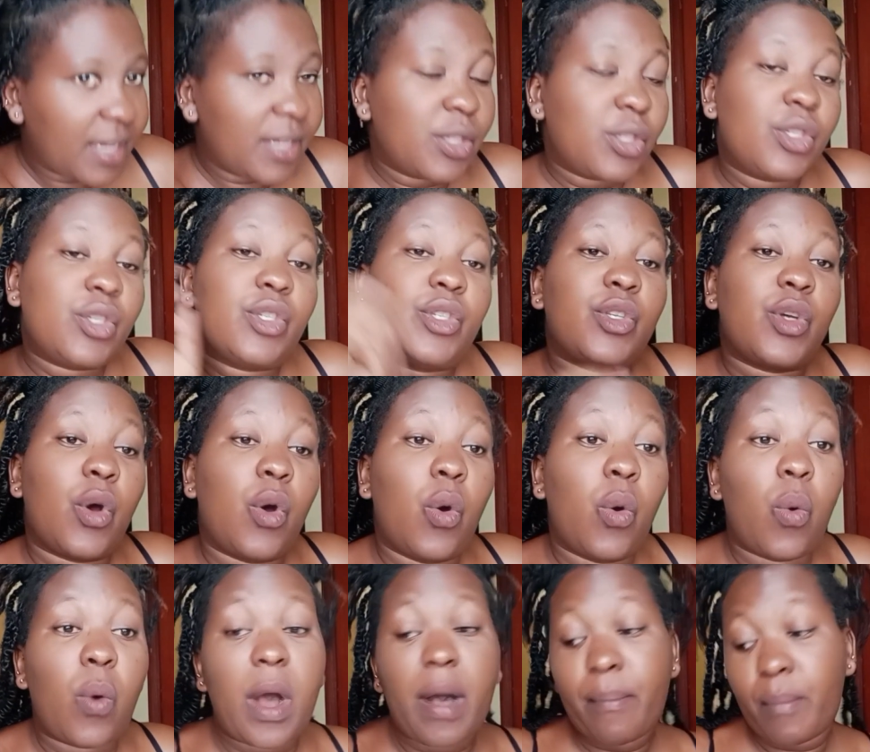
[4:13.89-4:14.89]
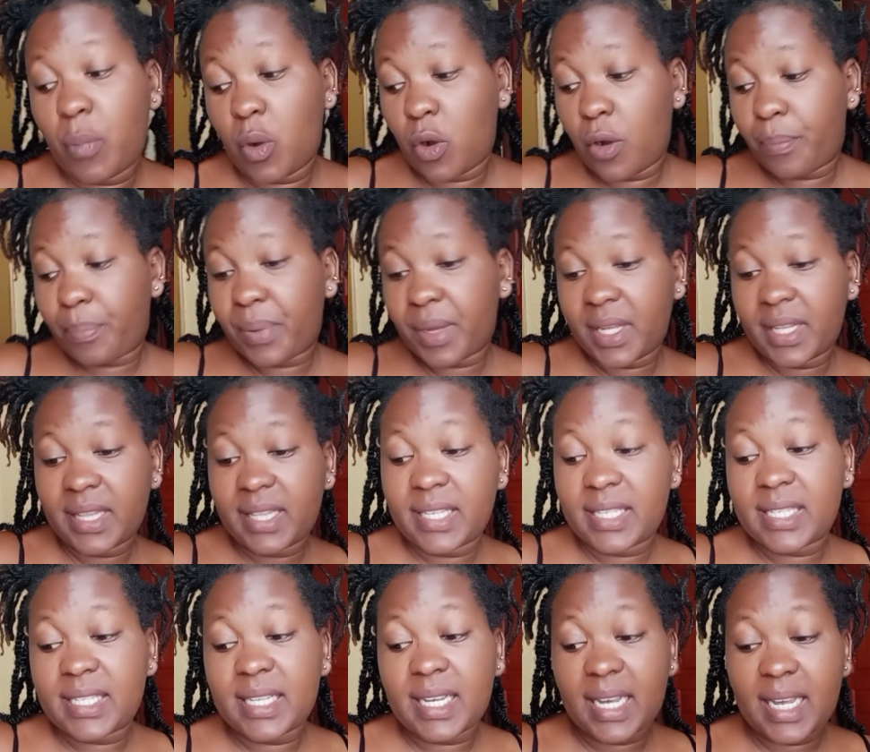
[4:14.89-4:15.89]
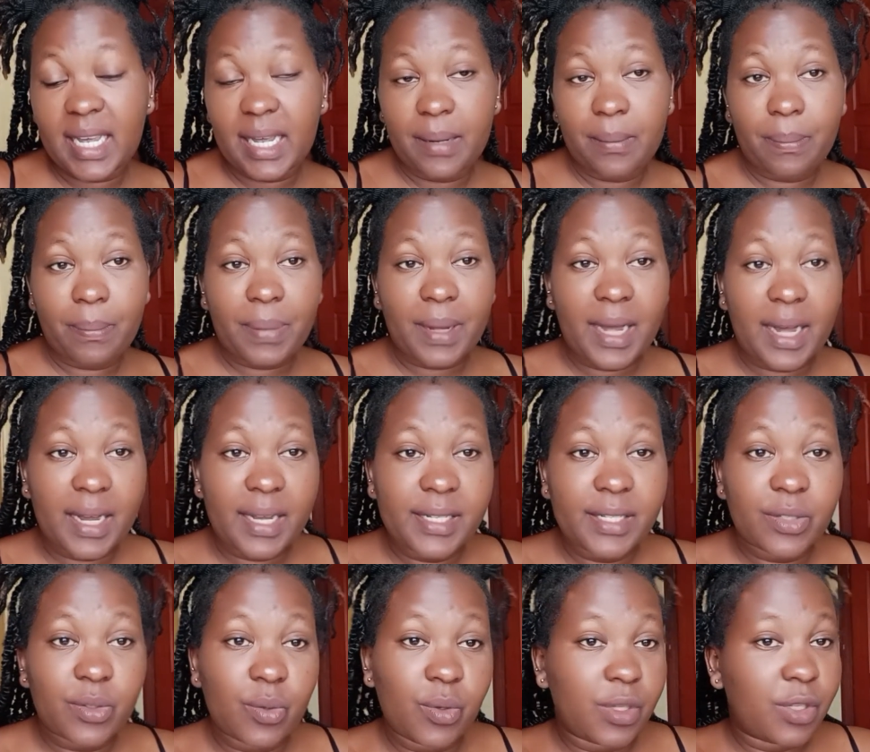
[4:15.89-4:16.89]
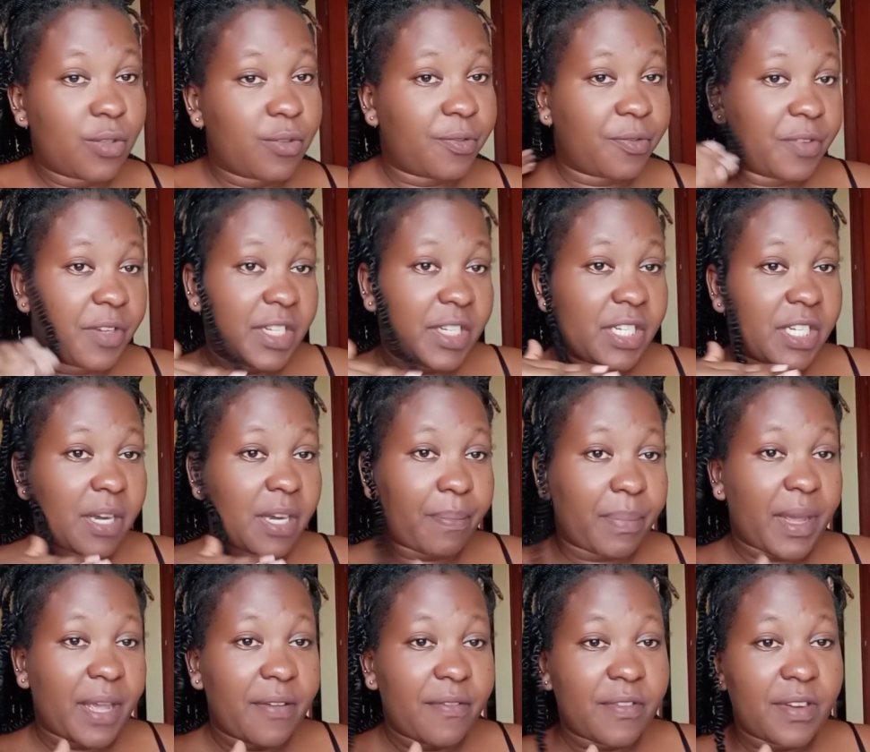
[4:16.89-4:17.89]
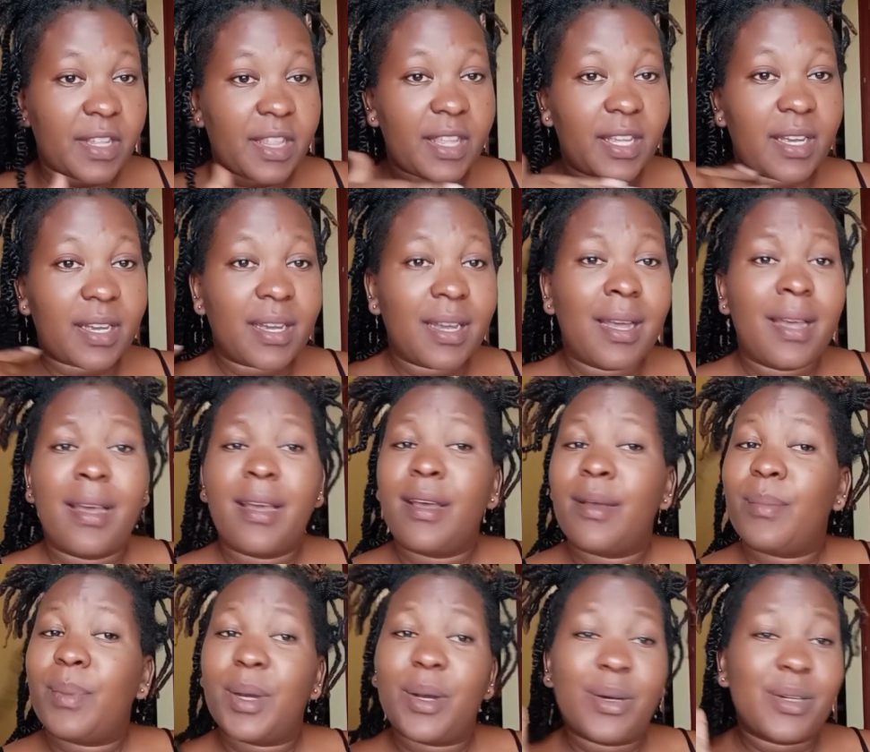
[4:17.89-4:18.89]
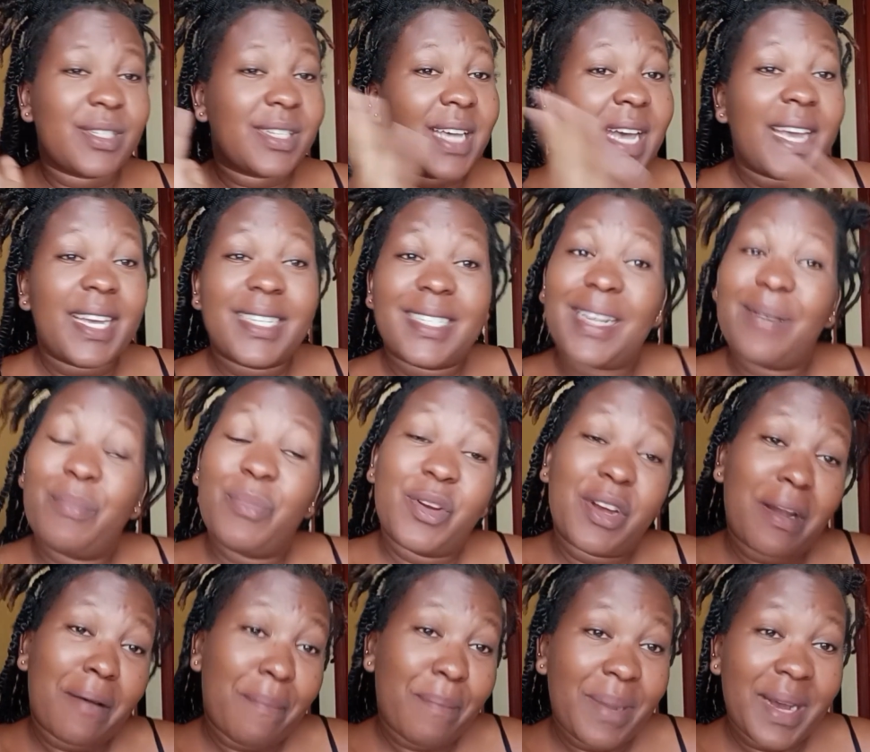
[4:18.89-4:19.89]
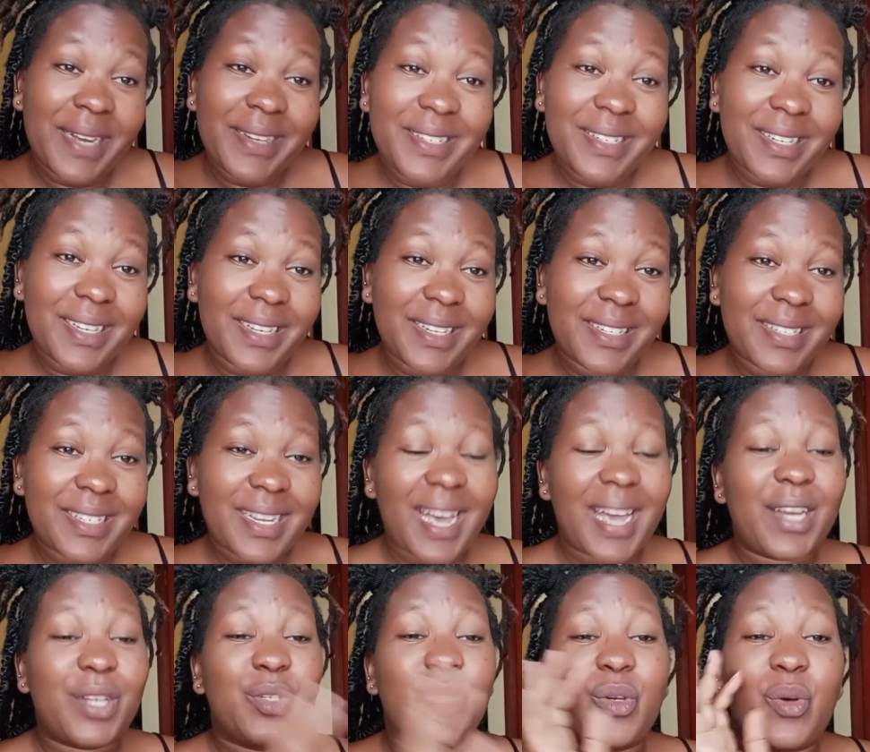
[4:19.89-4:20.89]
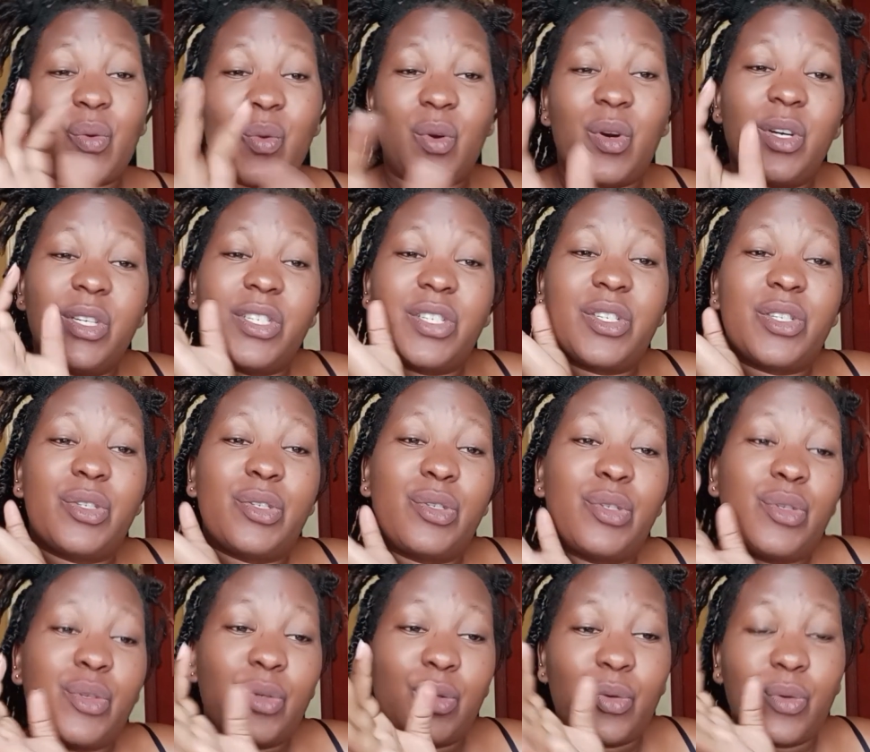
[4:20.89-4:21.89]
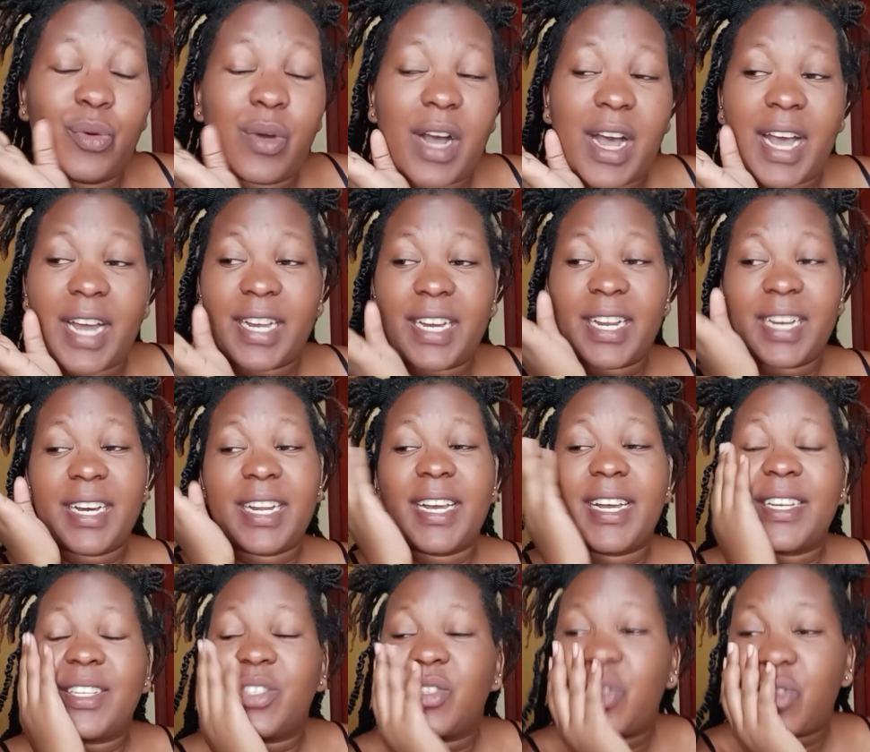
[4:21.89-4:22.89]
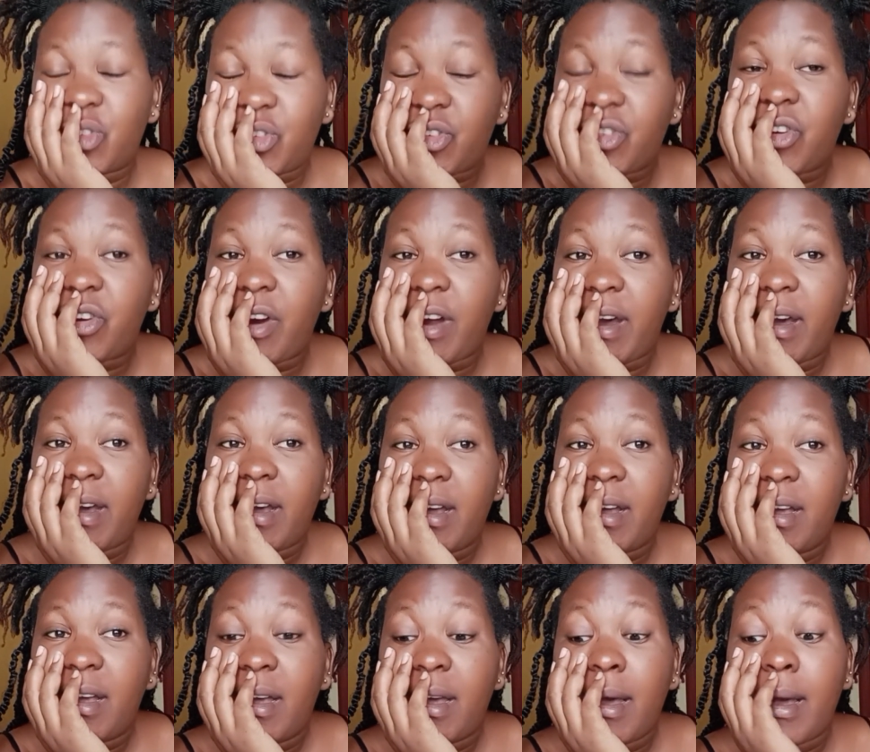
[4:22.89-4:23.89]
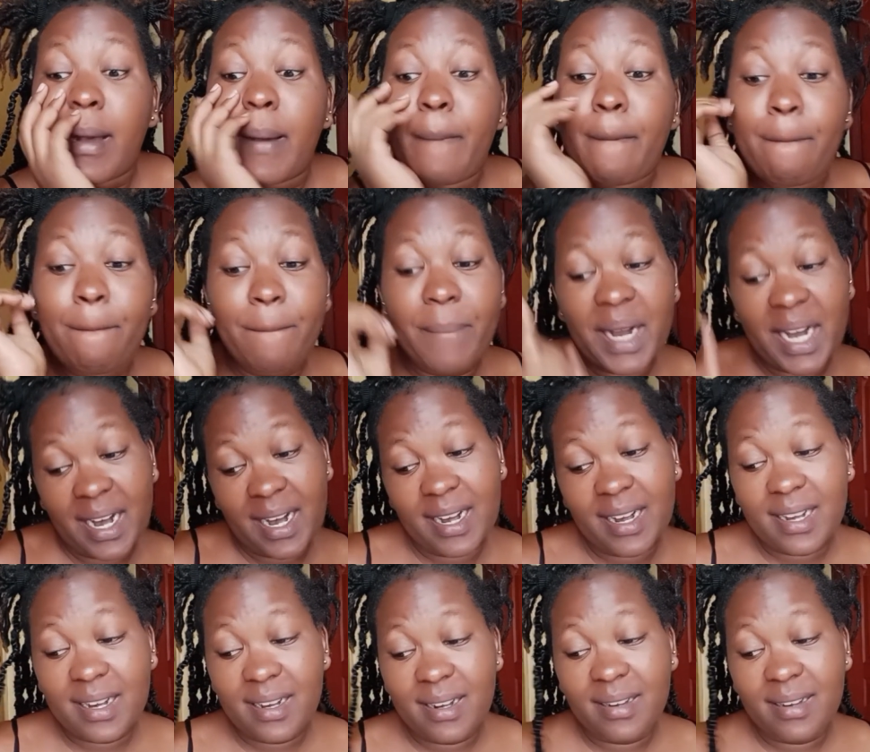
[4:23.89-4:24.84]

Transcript: So I'm hoping this second pack is going to finish up everything, because guys, I'm on a budget. I don't want to add an extra pack.